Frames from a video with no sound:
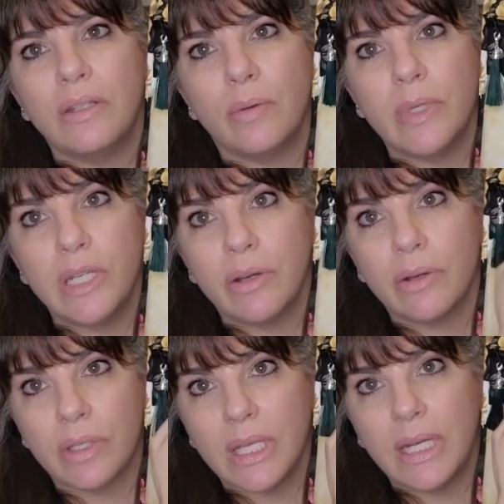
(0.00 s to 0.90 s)
your
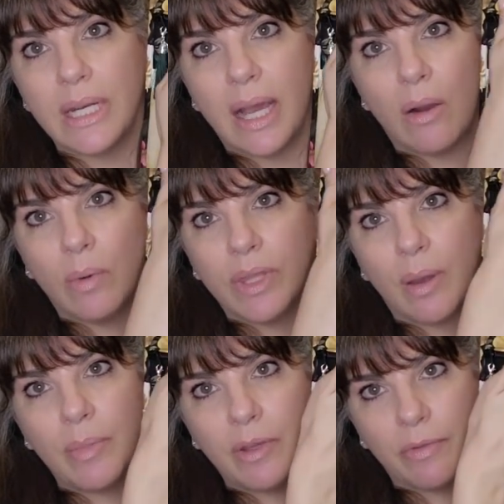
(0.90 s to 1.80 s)
materials in and out with
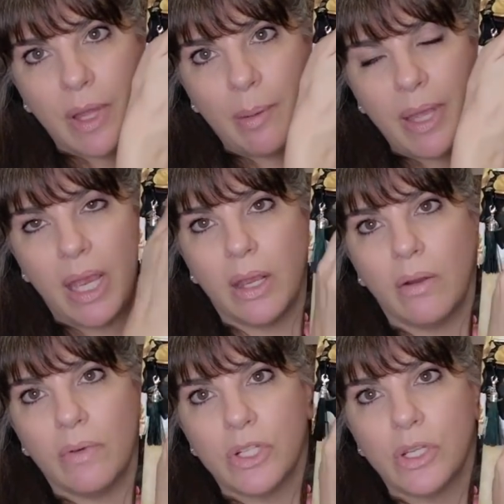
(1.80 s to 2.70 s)
that big flap hanging
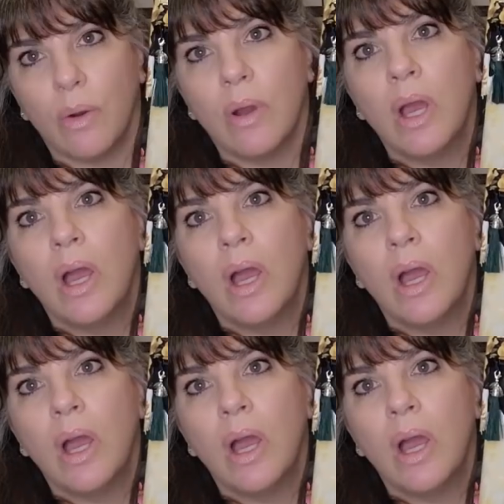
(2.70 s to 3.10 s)
over. So